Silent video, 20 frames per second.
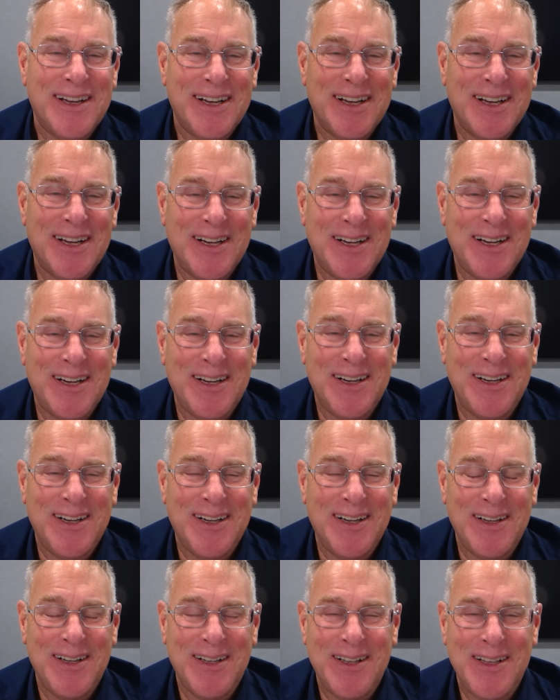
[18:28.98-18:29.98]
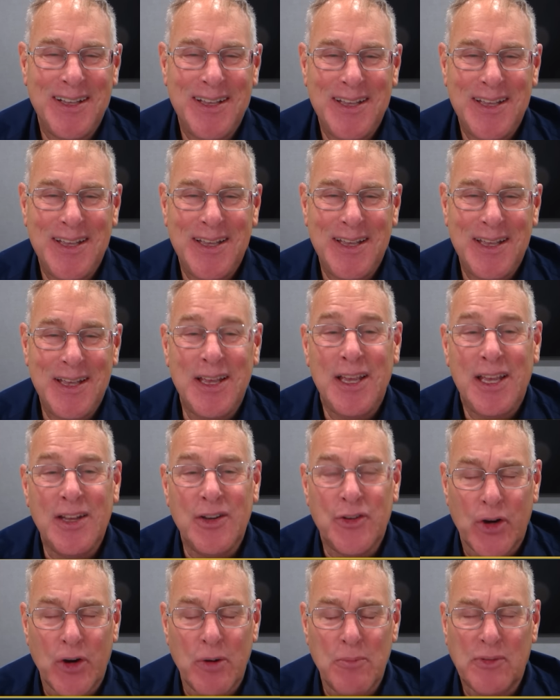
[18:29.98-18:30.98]
uh,
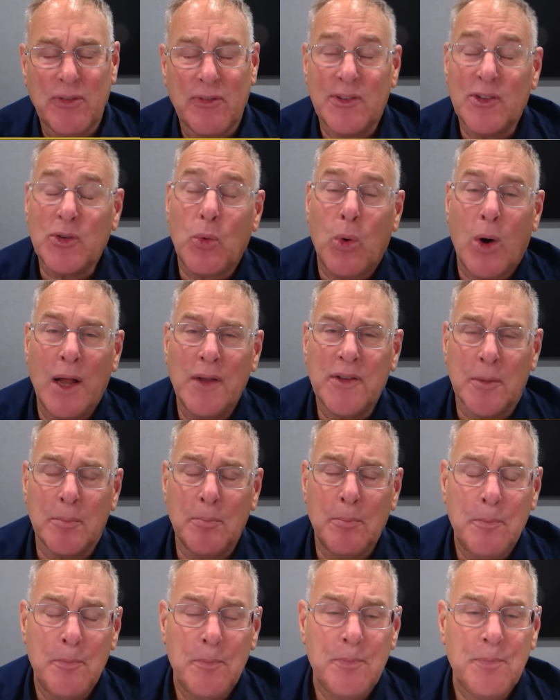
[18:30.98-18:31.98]
in terms of its quantum.